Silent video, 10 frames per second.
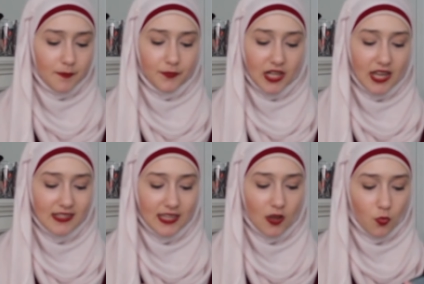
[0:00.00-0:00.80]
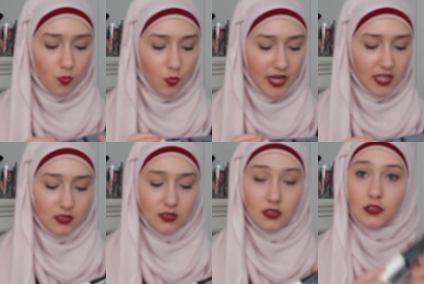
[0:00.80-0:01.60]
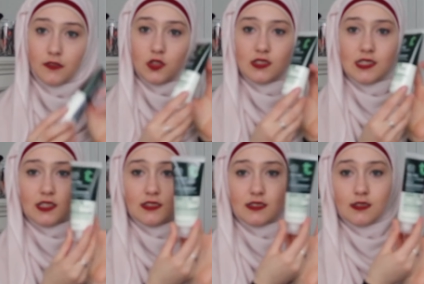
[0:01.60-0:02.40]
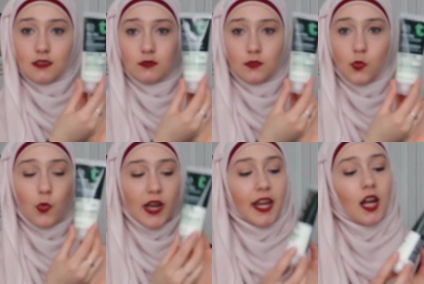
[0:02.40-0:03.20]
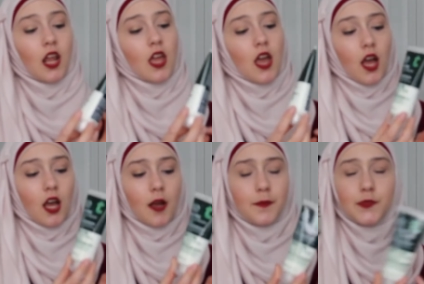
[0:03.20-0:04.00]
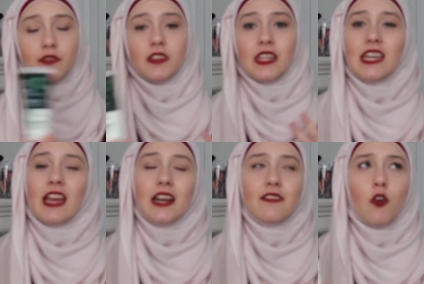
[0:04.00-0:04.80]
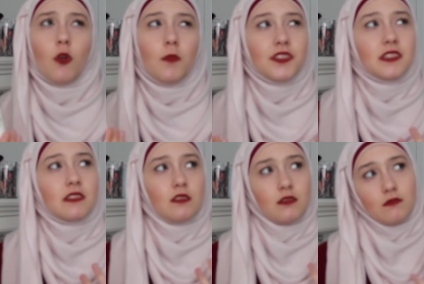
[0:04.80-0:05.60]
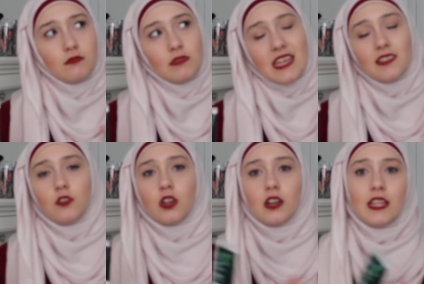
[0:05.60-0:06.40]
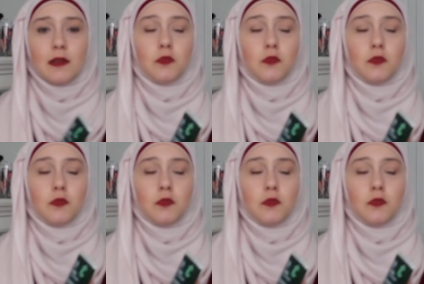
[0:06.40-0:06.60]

It has like a white, I don't know if you can see, it's white. So I feel like it kind of almost, as if you're kind of like